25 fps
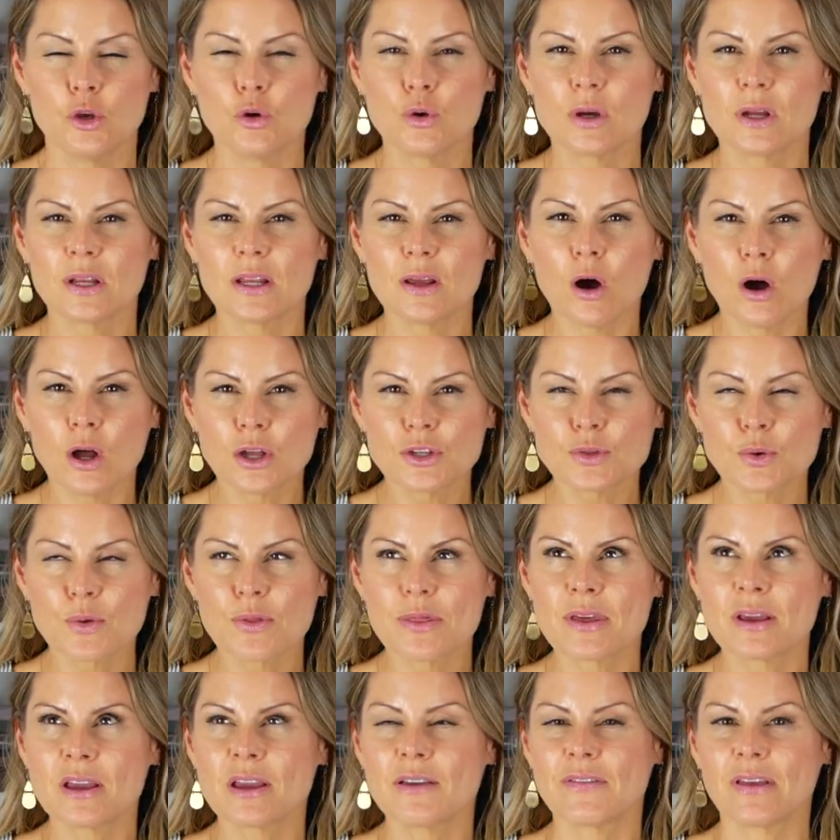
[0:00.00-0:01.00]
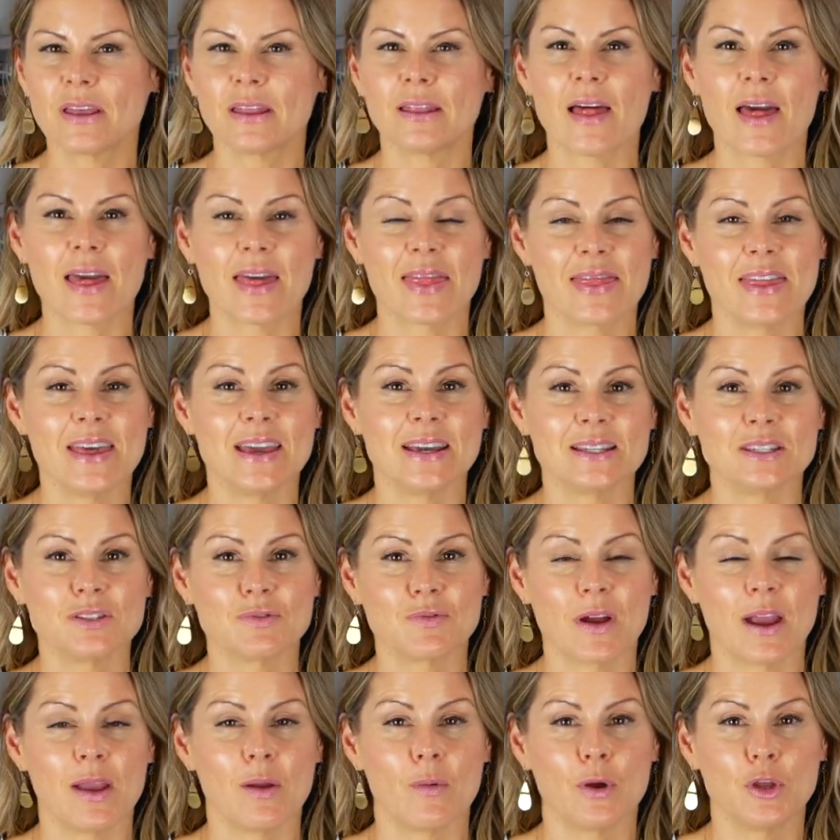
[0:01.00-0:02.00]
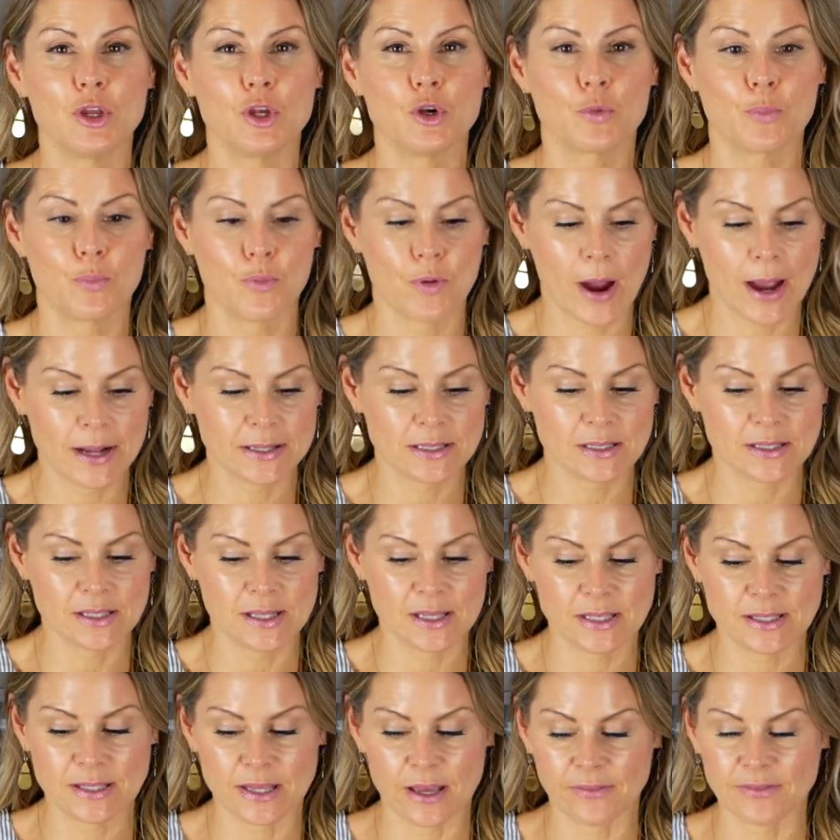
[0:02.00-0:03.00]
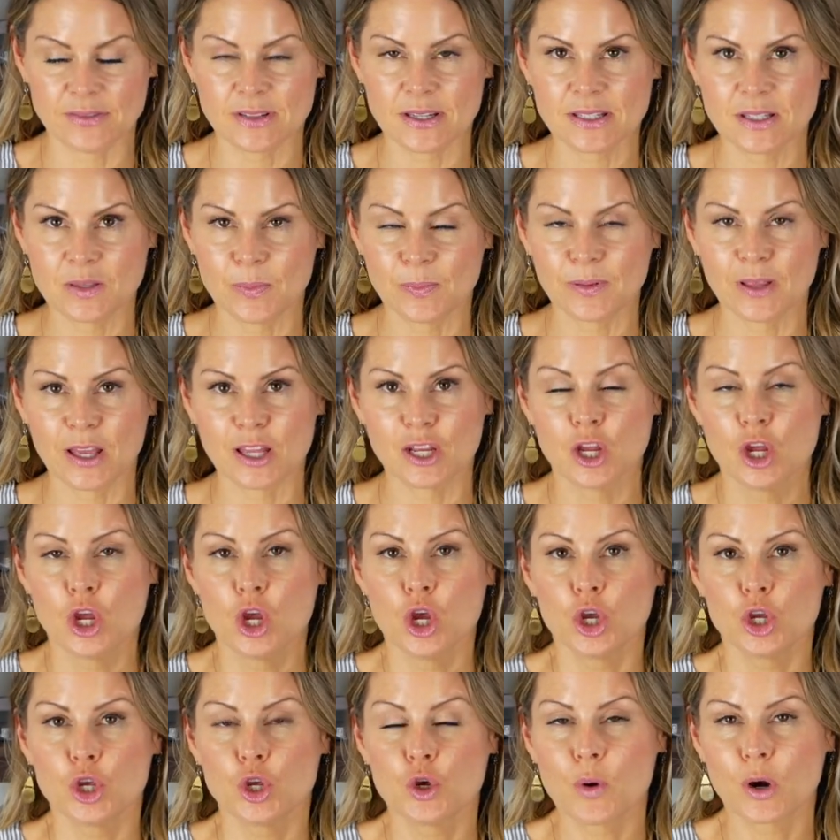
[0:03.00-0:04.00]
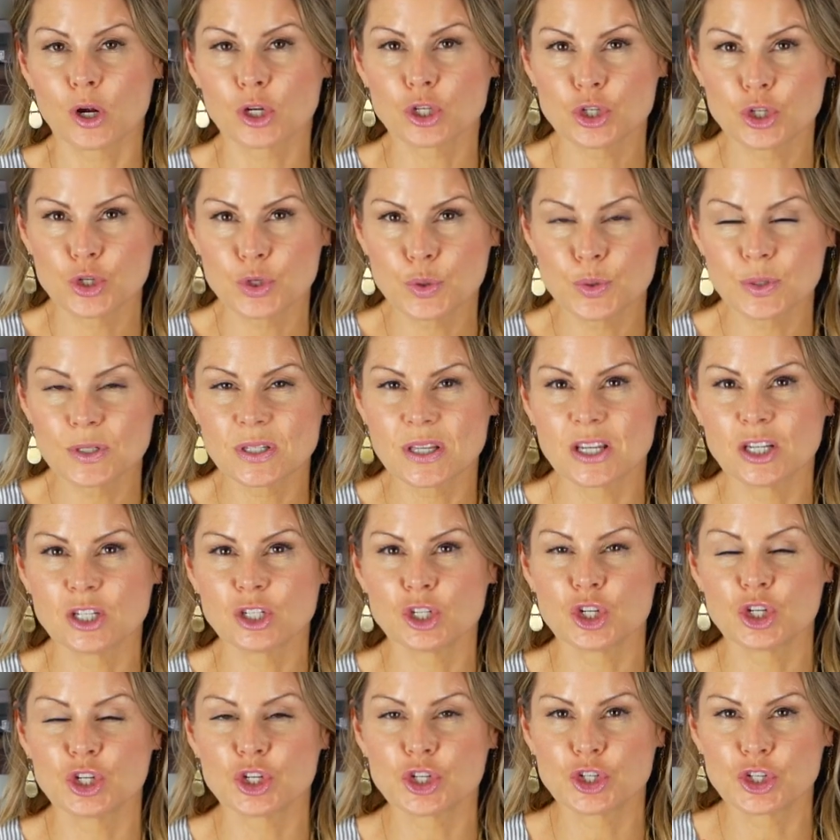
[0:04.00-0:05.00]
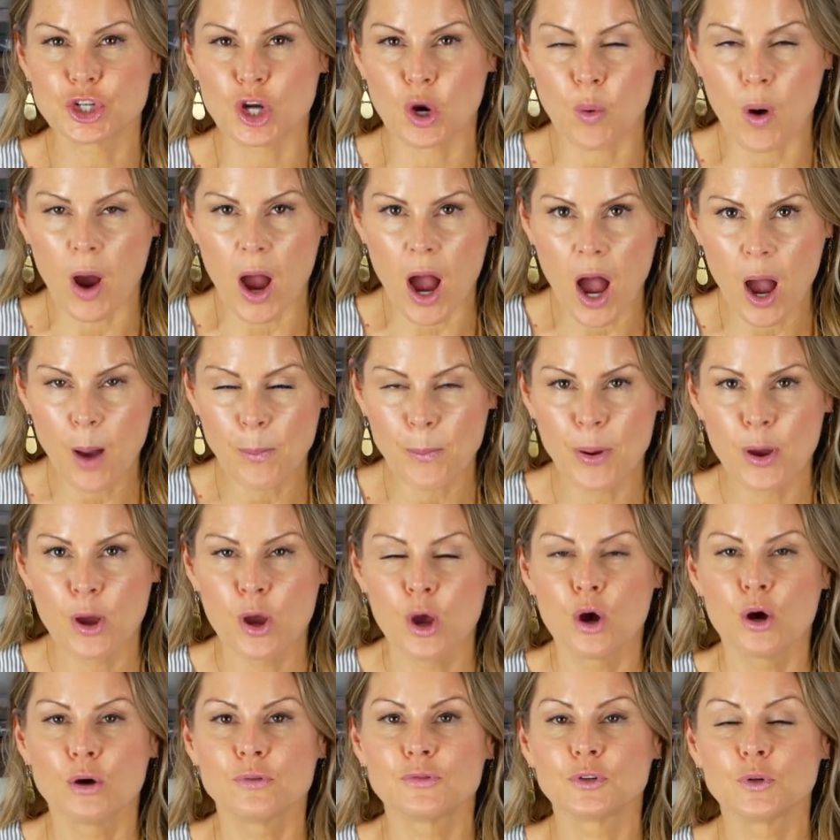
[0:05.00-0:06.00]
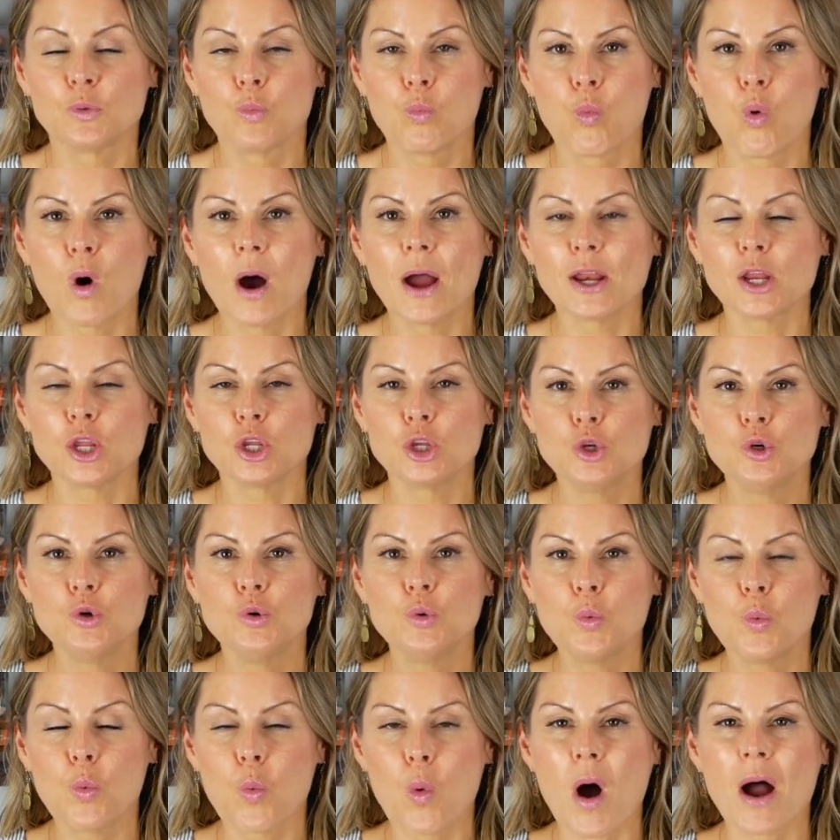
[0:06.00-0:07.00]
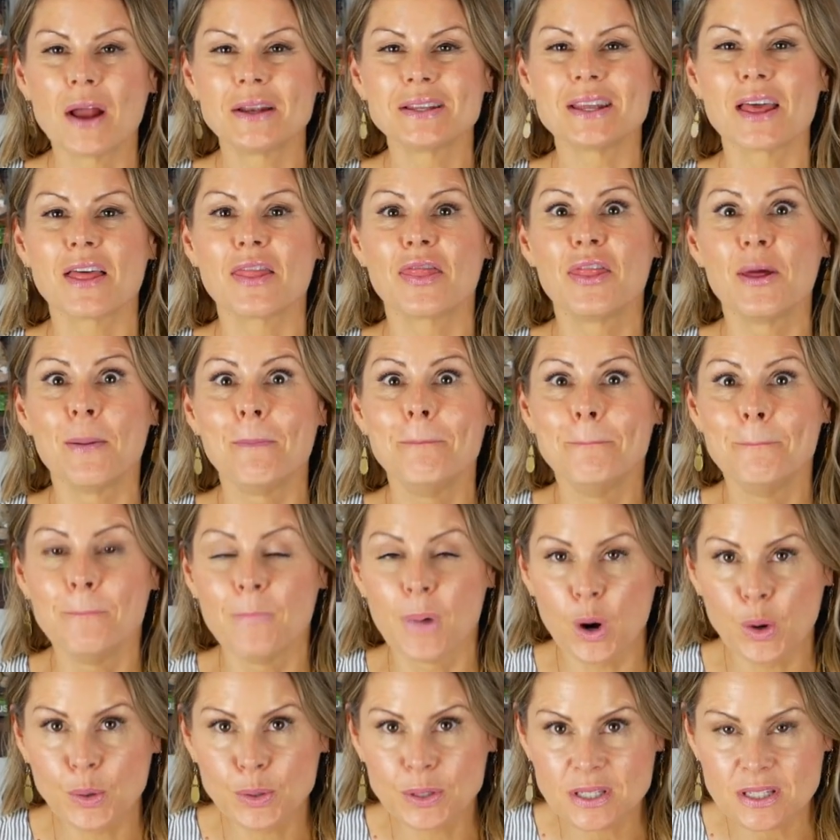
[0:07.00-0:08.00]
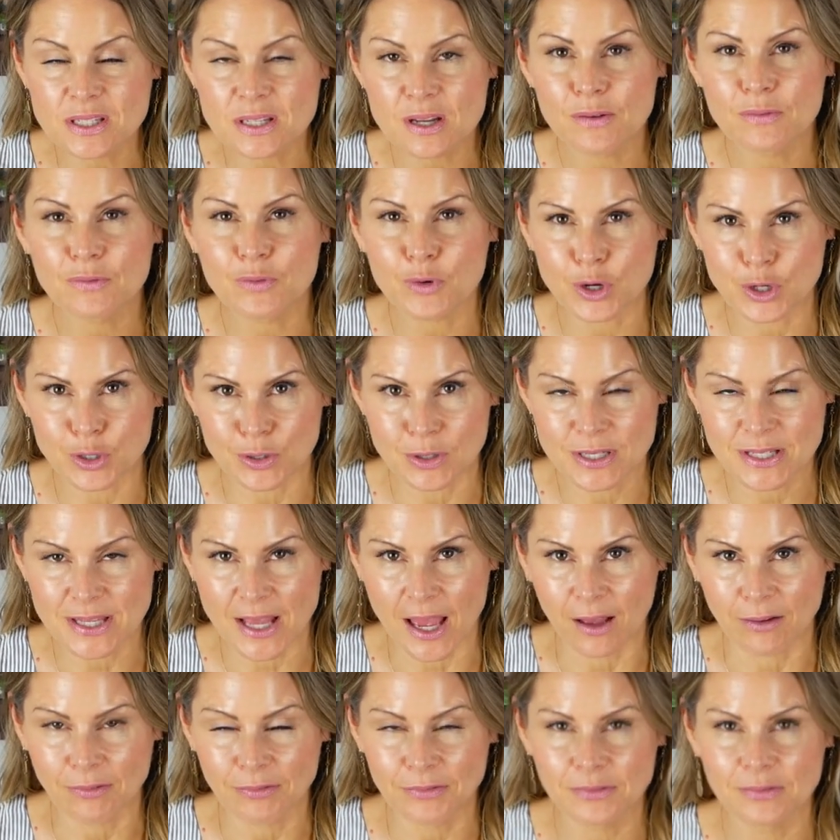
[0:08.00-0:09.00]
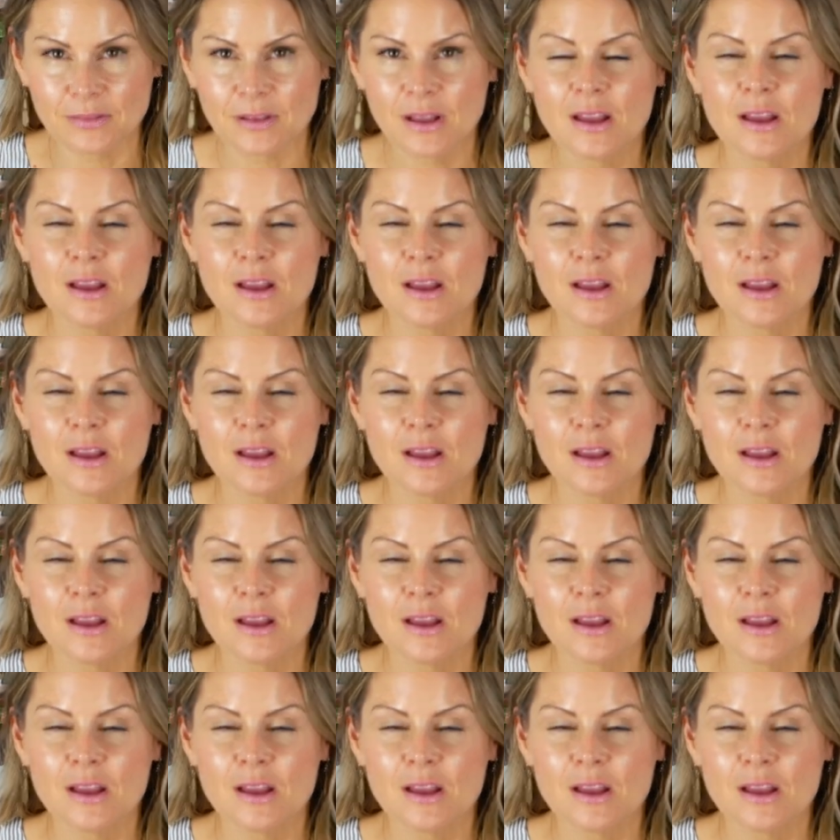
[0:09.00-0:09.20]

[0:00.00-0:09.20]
could also think of it like this, right? When you're practicing self-discipline, you are choosing to show up for what you want the most for yourself